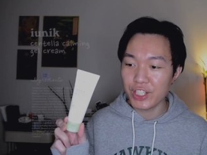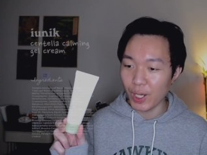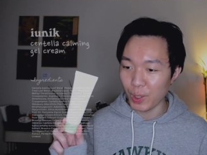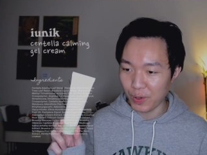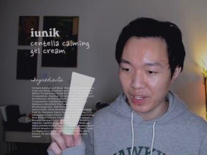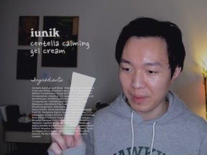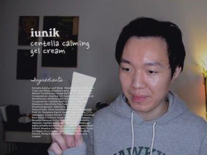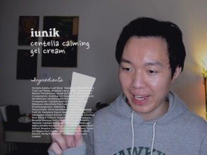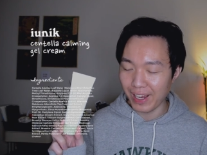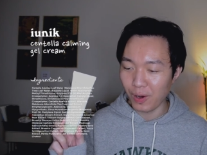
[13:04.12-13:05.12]
Gel Cream.
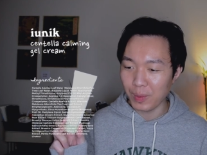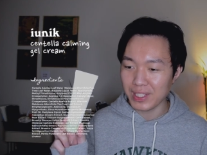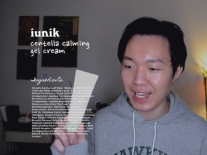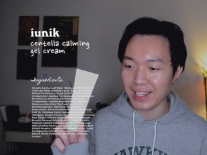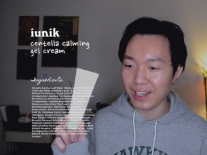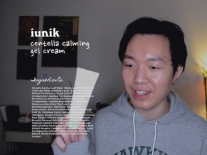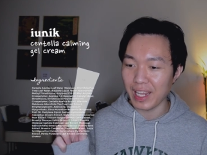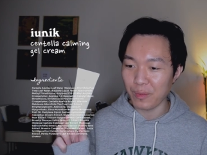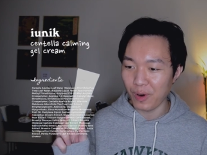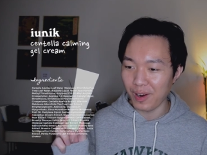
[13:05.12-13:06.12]
I almost got that
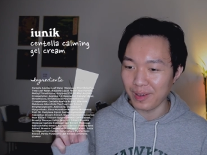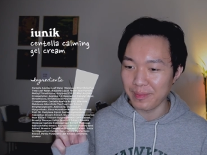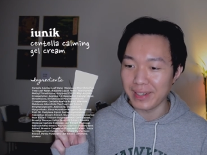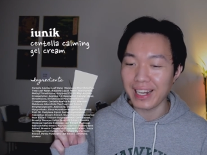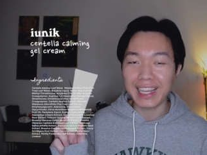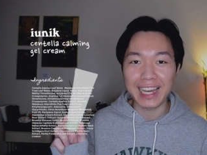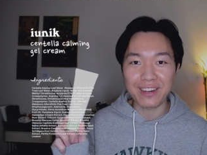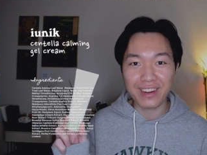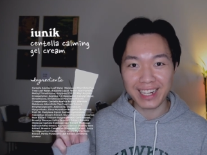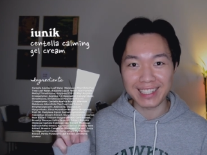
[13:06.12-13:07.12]
name wrong, but I got it
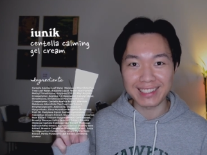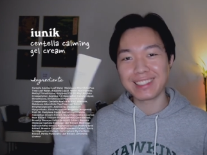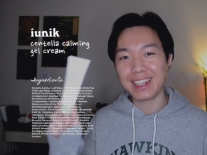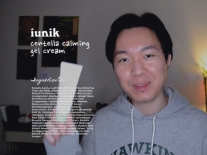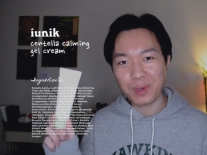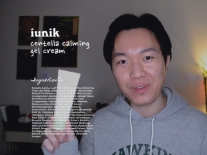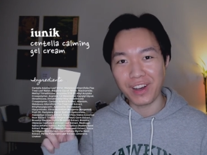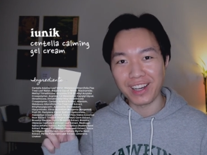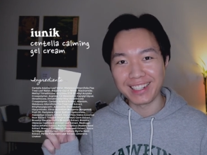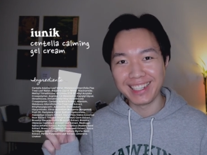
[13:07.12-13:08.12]
right. Let's move
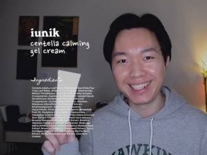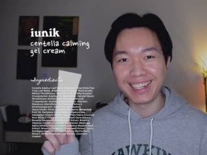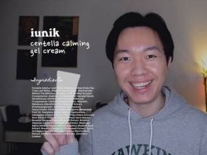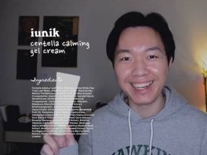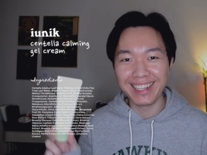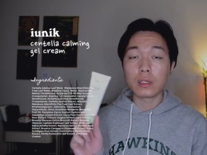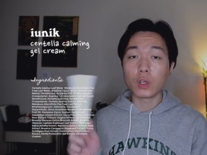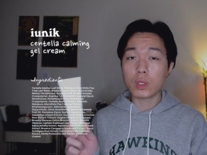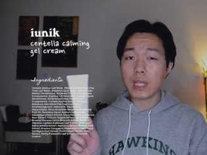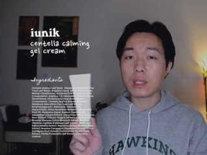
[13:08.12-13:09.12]
on.
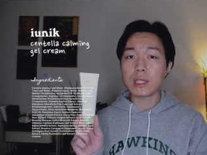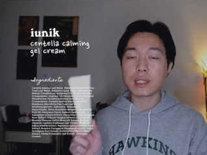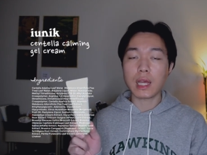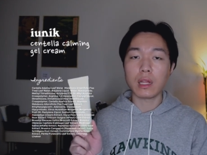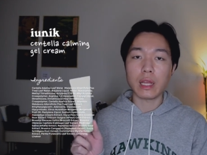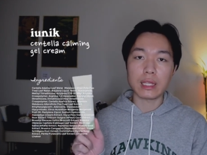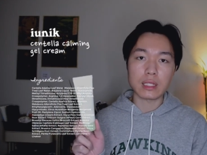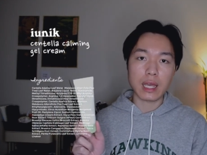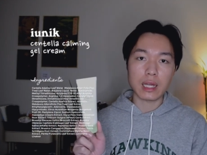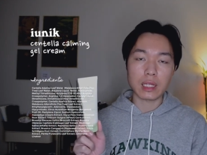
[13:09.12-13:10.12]
Notice how Centella
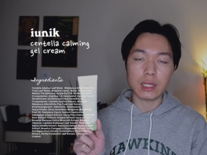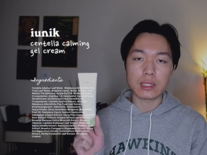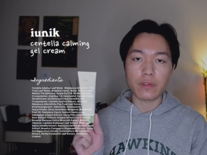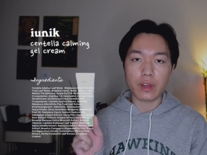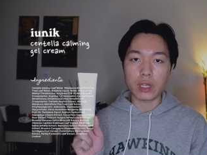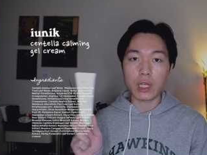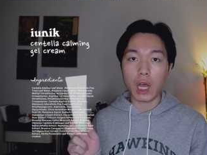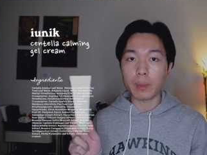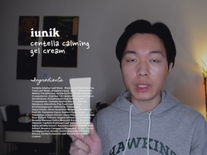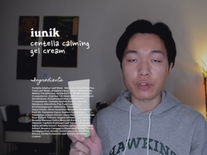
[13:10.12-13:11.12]
Asiatica is a very
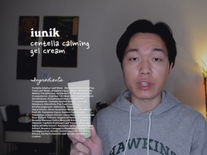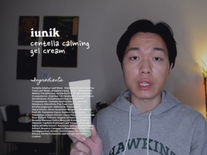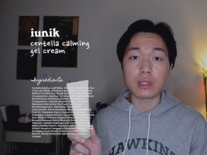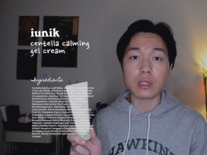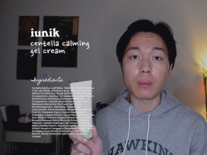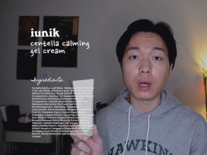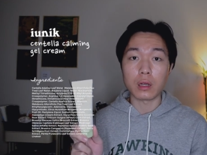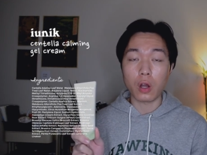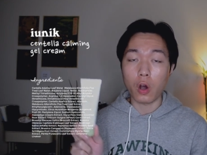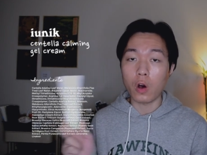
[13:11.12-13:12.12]
common ingredient
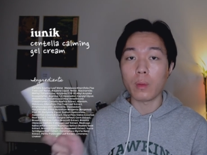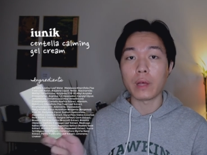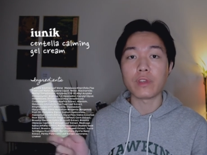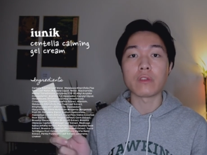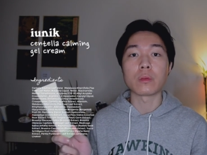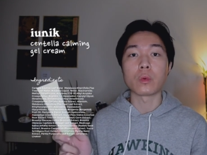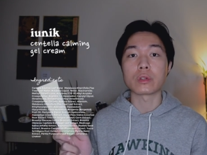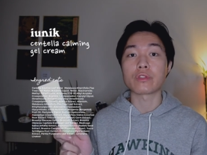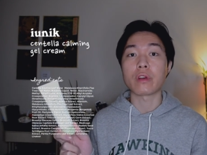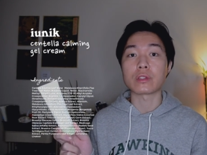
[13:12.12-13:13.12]
among all my favorite
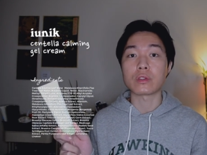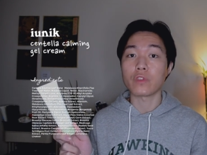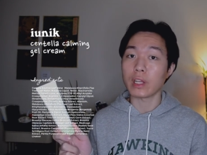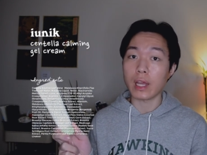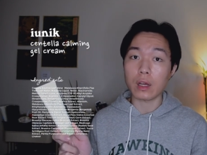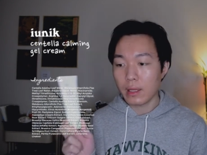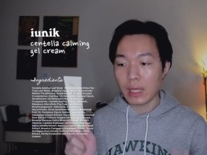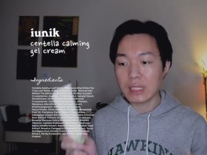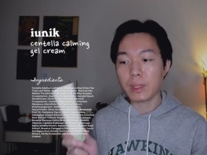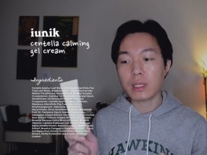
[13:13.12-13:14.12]
moisturizers right now.
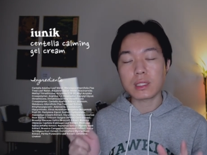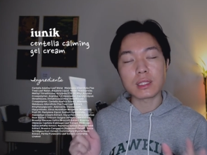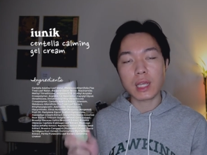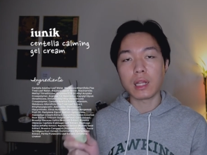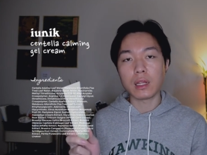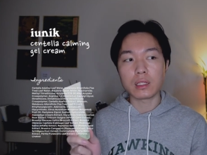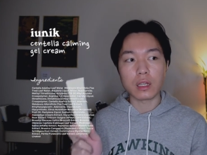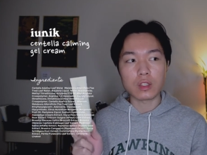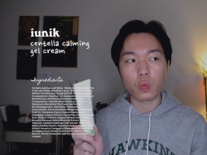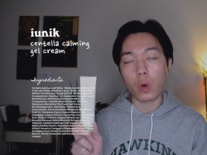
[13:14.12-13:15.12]
That's because Centella
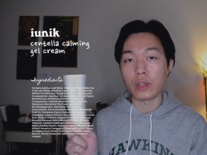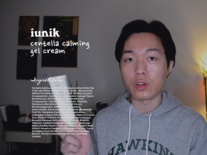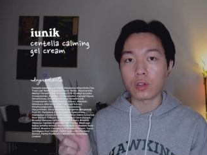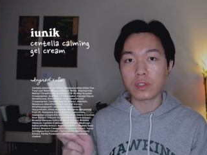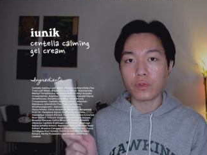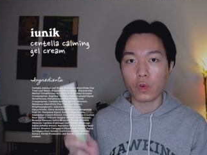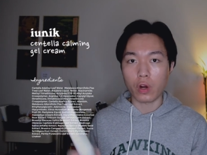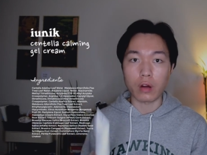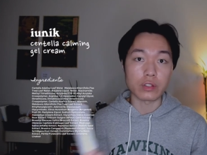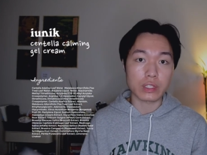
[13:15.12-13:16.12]
does wonders for
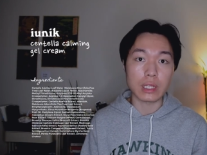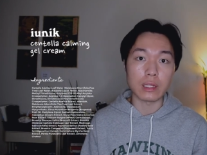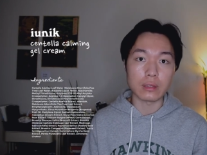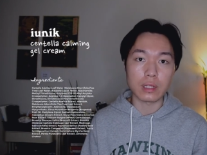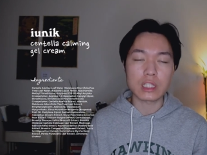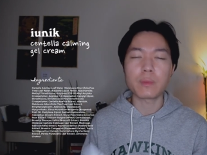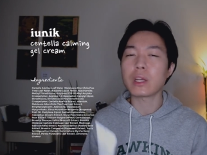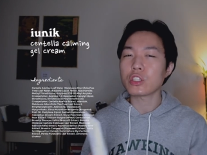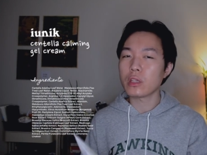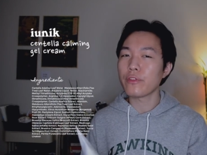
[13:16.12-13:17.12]
our skin,
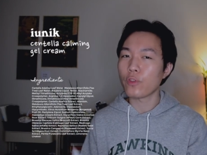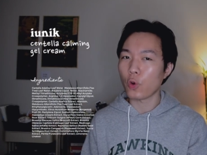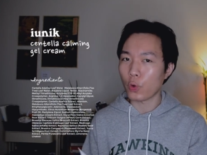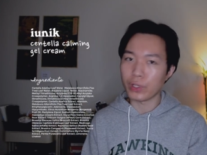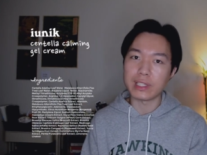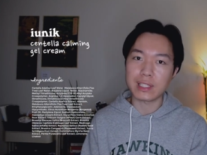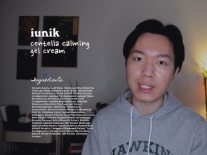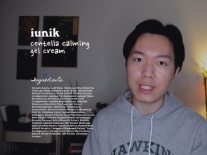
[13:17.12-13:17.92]
especially for oily skin